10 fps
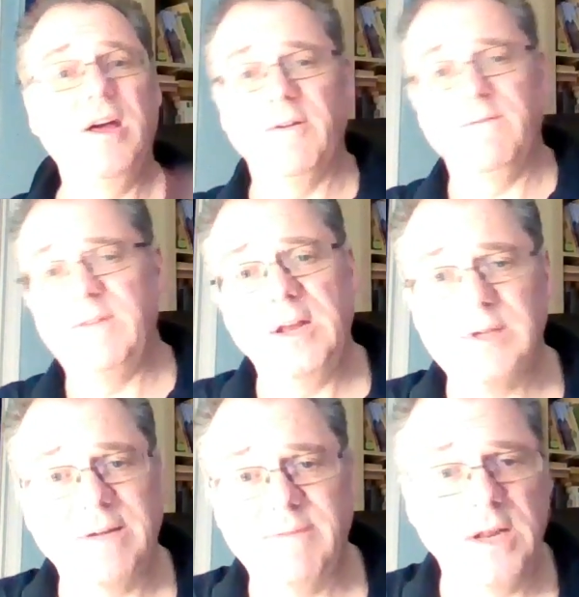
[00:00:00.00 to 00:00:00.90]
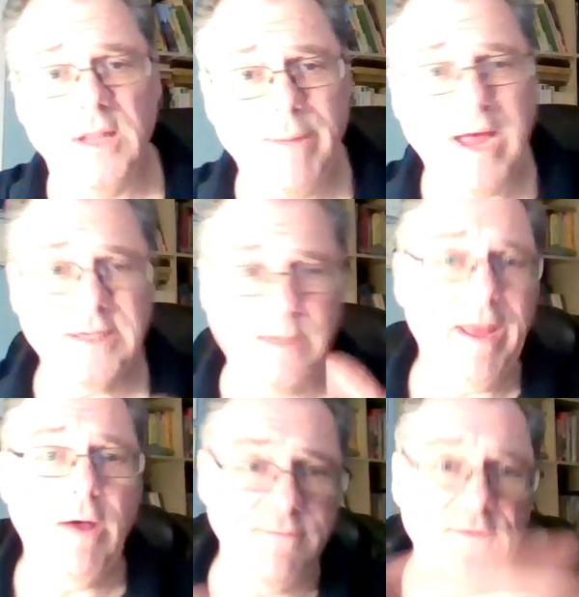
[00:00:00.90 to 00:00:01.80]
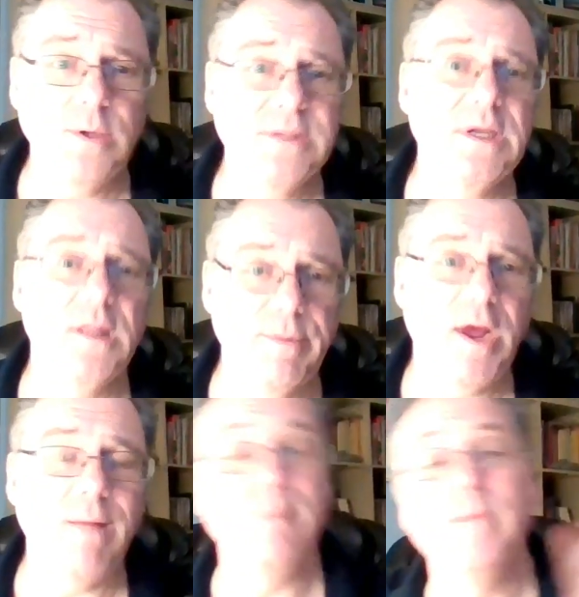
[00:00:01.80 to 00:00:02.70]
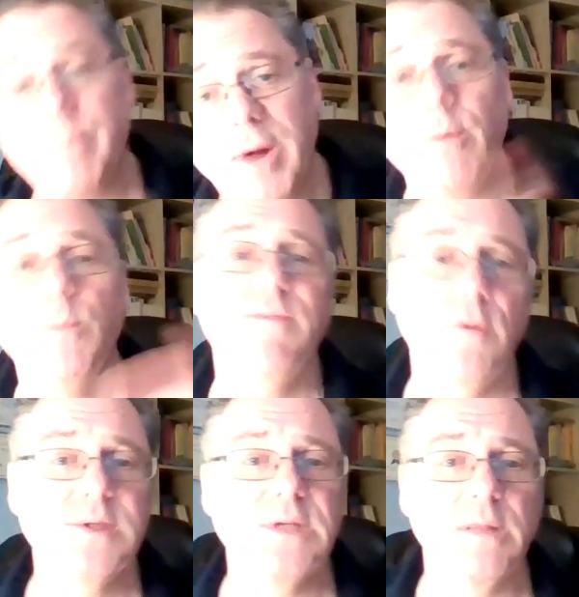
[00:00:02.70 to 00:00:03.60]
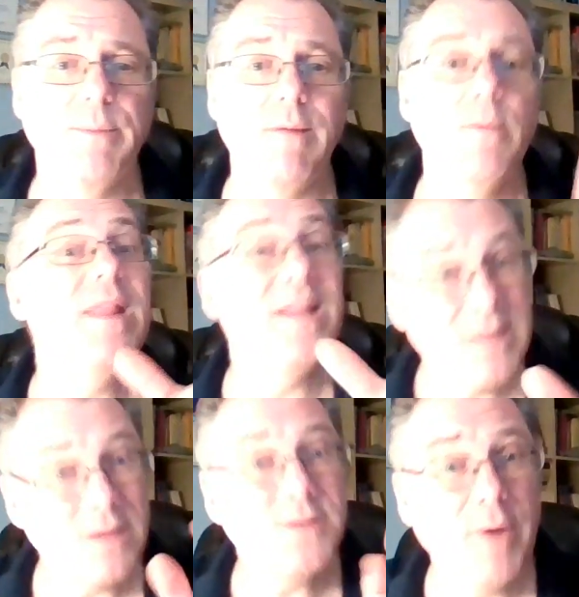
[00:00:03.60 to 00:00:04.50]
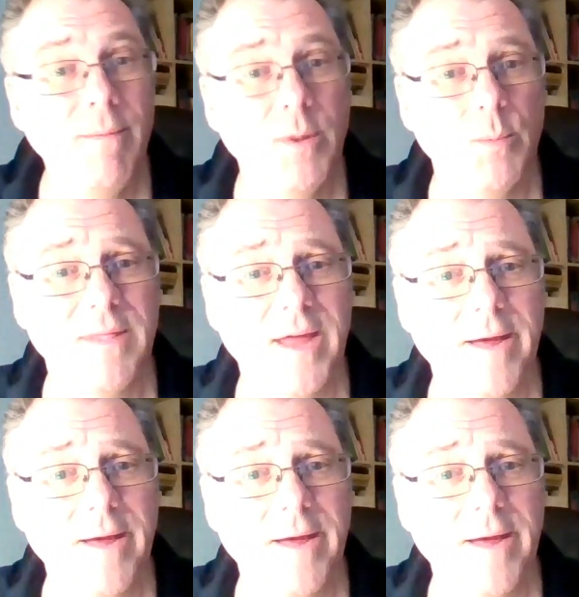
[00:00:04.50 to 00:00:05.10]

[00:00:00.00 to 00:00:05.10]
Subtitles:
videos I've done in the past about focusing on the problem and the problem with focusing on the problem. And there's a problem with that.